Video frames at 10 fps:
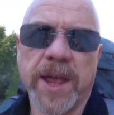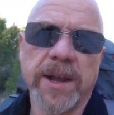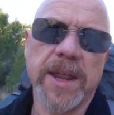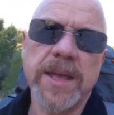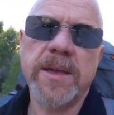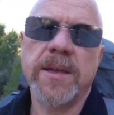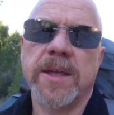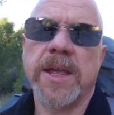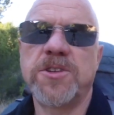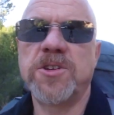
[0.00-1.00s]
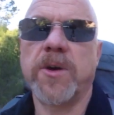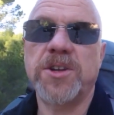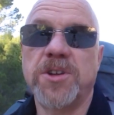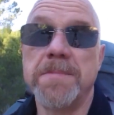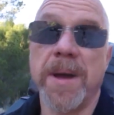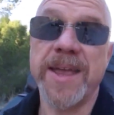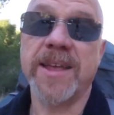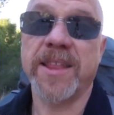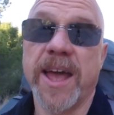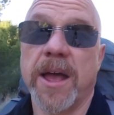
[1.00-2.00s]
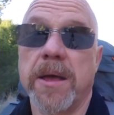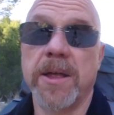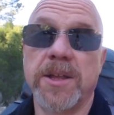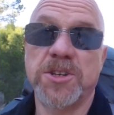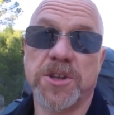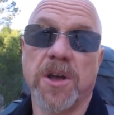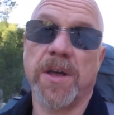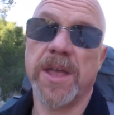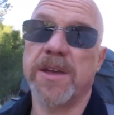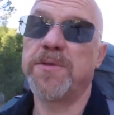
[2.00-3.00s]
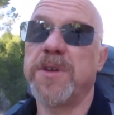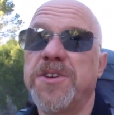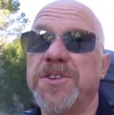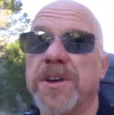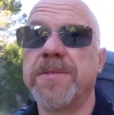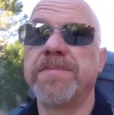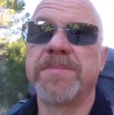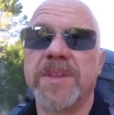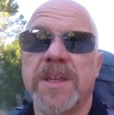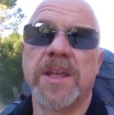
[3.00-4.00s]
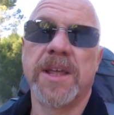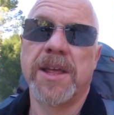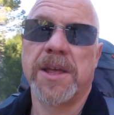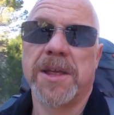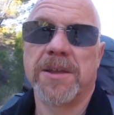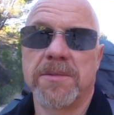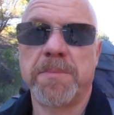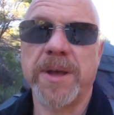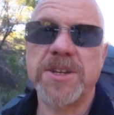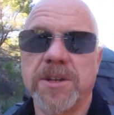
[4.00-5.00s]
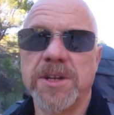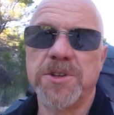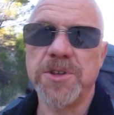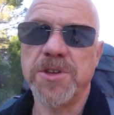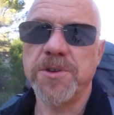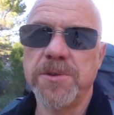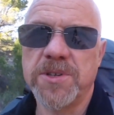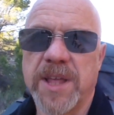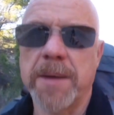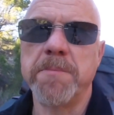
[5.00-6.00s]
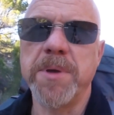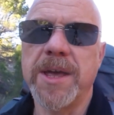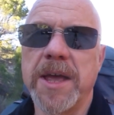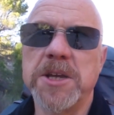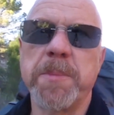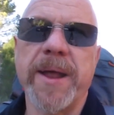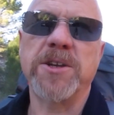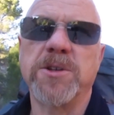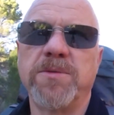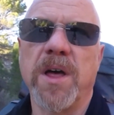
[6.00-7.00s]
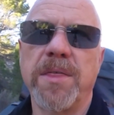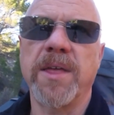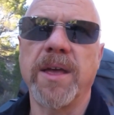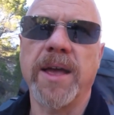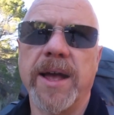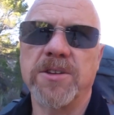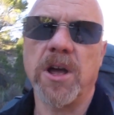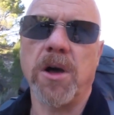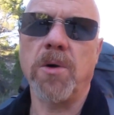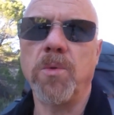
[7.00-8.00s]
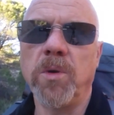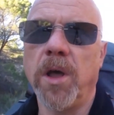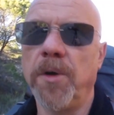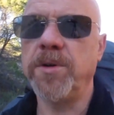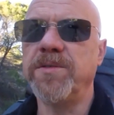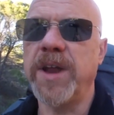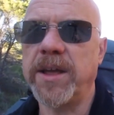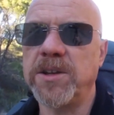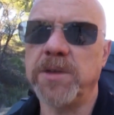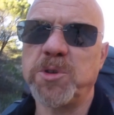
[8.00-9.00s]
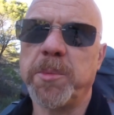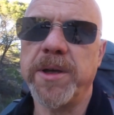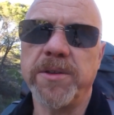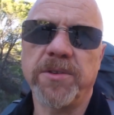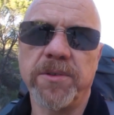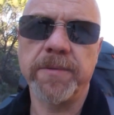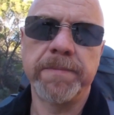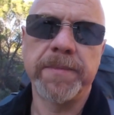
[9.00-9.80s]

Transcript: technique is to actually make that sky a feature. Basically, to use that big expanse of nothing as a whole load of negative space.